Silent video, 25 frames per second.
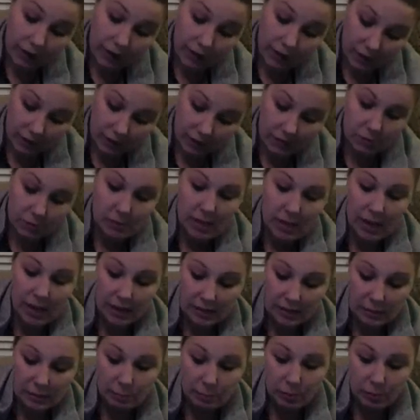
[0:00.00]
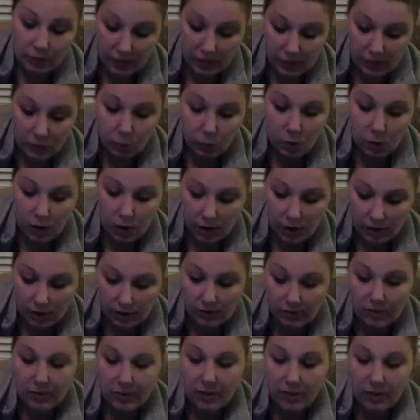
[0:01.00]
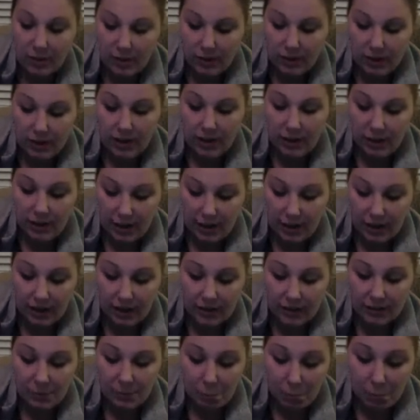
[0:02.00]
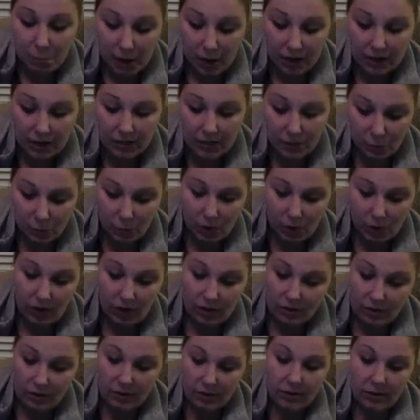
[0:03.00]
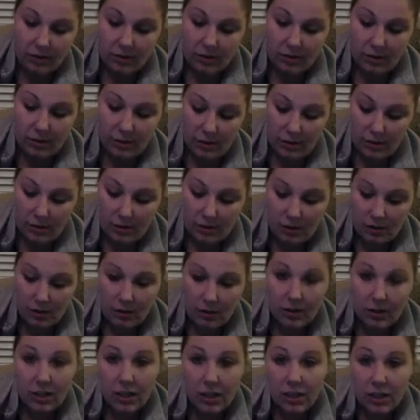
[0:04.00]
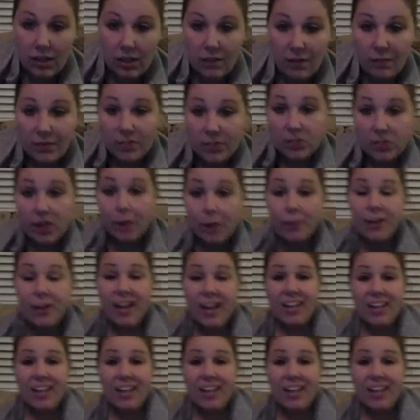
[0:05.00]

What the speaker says: gives me x plus 1 and x minus 1. So that one ended